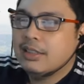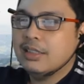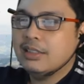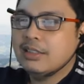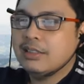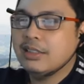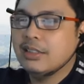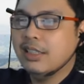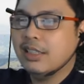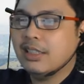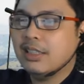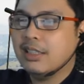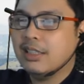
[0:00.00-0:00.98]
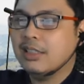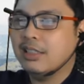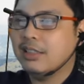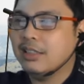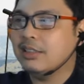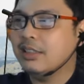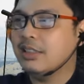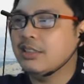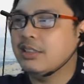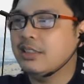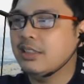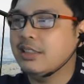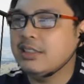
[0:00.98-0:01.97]
Alright, sige. Next
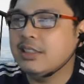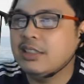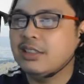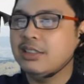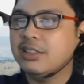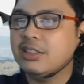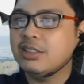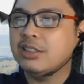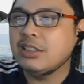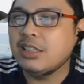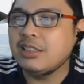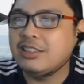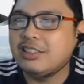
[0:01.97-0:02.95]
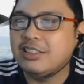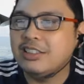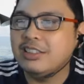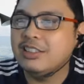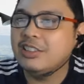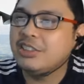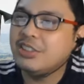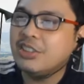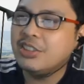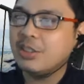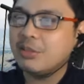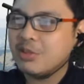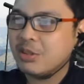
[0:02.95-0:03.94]
is an
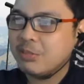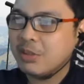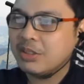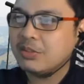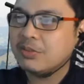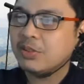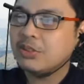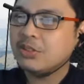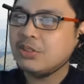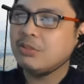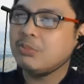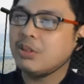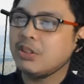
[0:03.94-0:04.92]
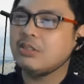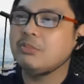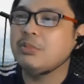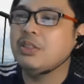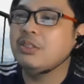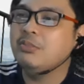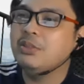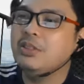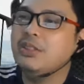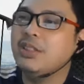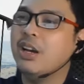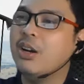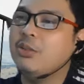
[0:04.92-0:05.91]
interesting subject matter for Sir Mark. Maybe
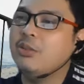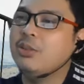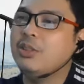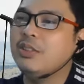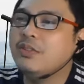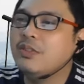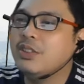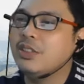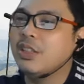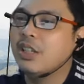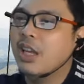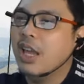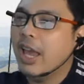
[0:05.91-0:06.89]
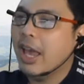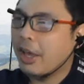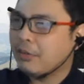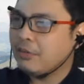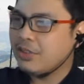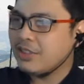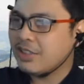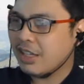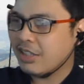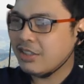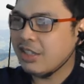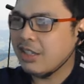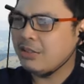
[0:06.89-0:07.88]
how he
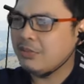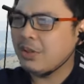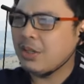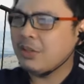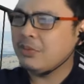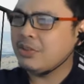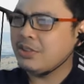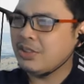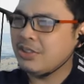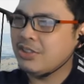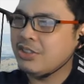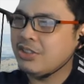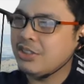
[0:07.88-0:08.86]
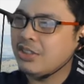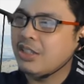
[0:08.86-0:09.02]
envisages